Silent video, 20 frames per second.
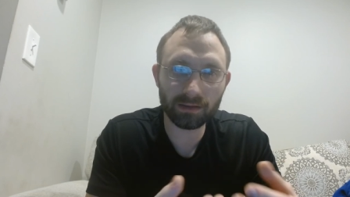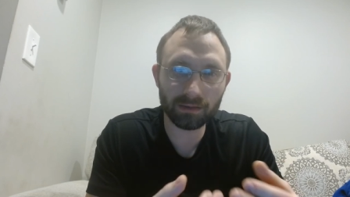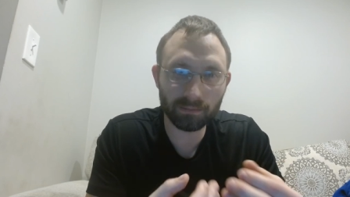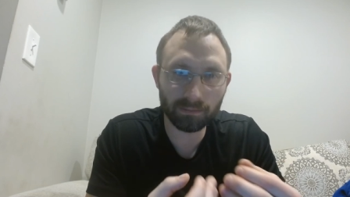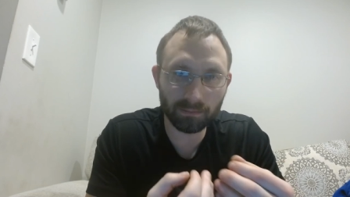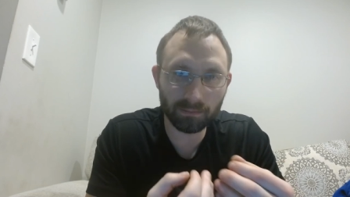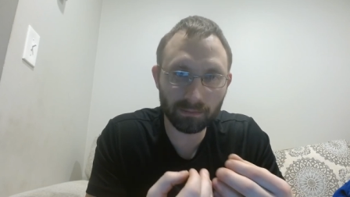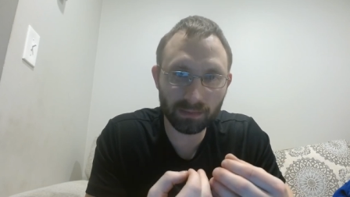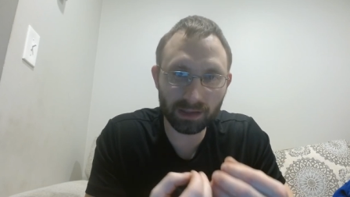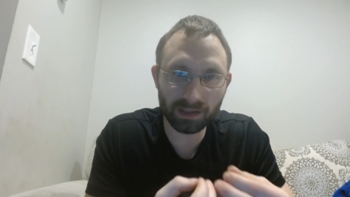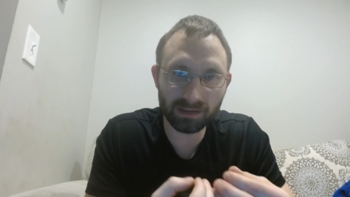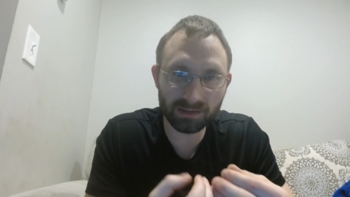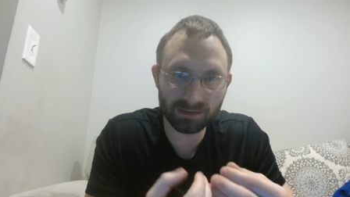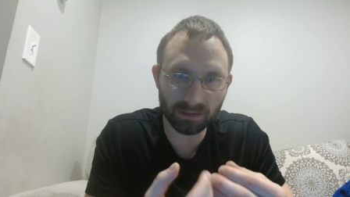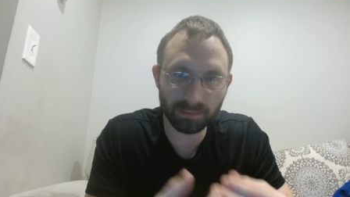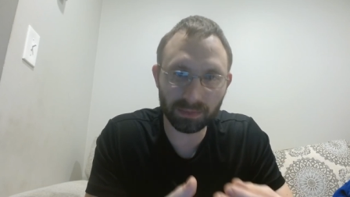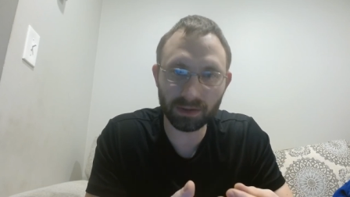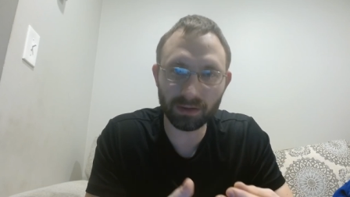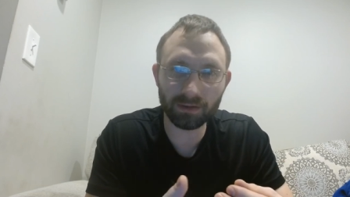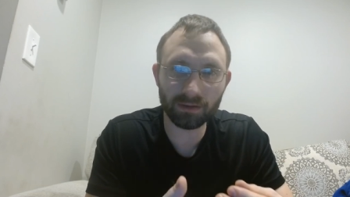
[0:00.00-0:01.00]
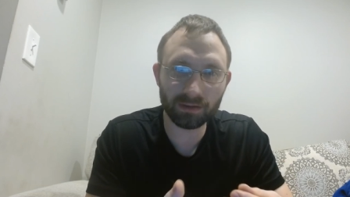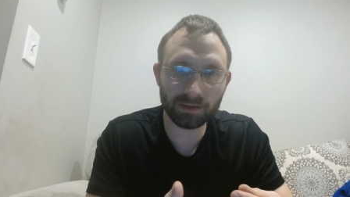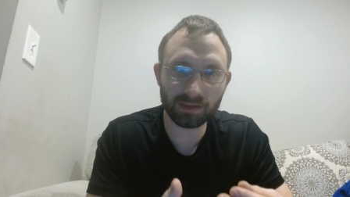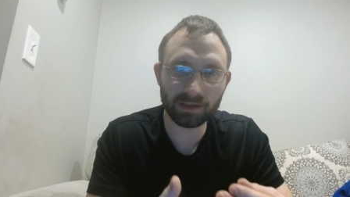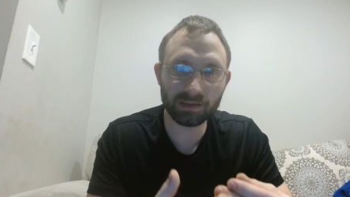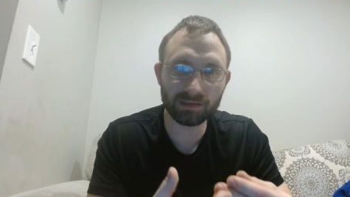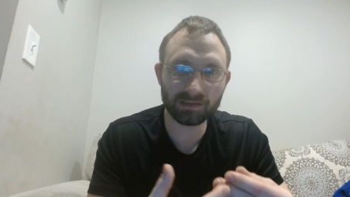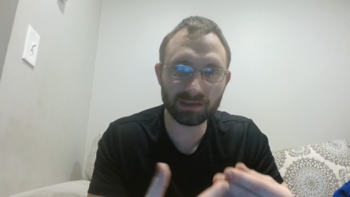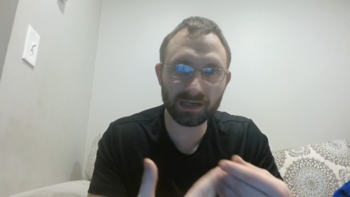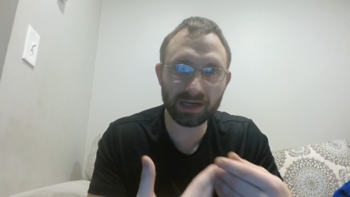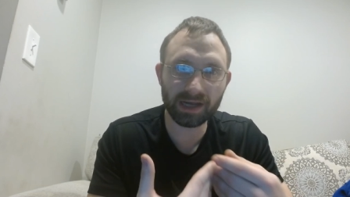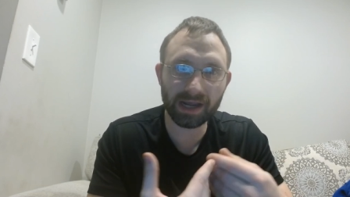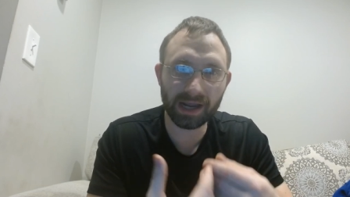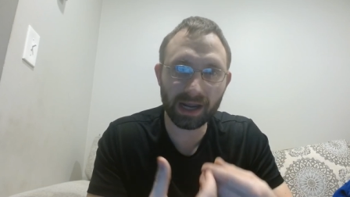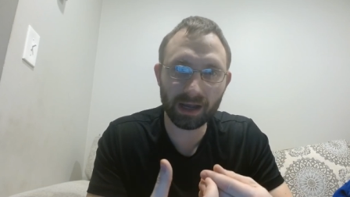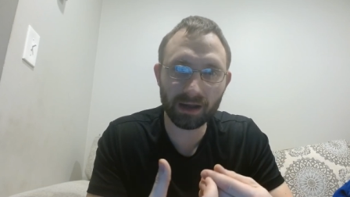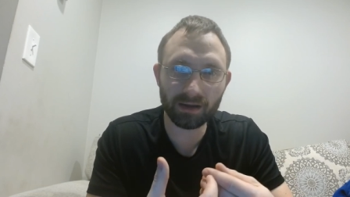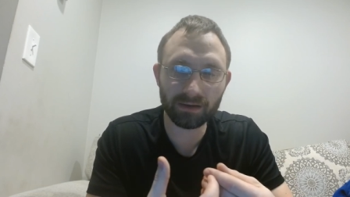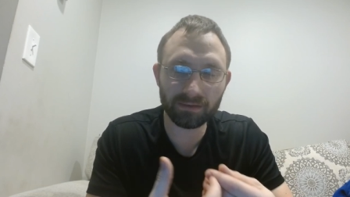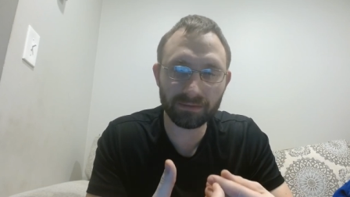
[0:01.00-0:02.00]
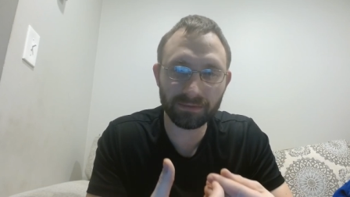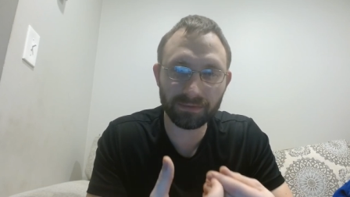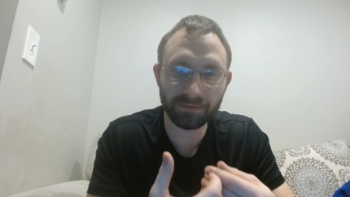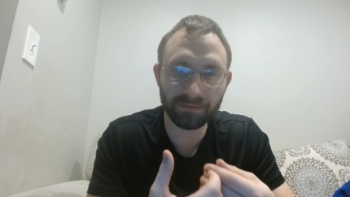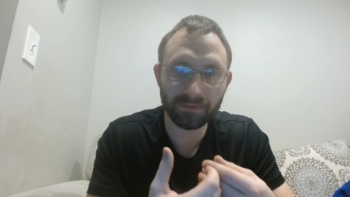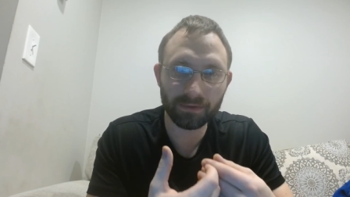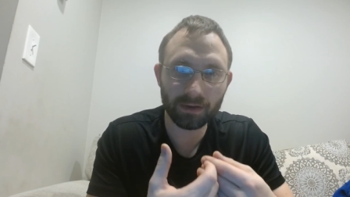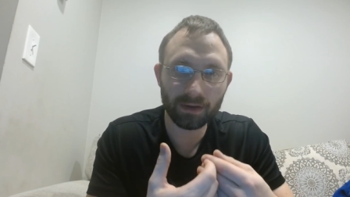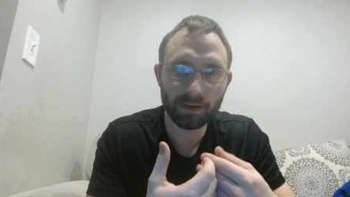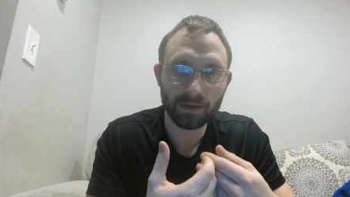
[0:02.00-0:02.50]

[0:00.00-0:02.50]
these abilities that I have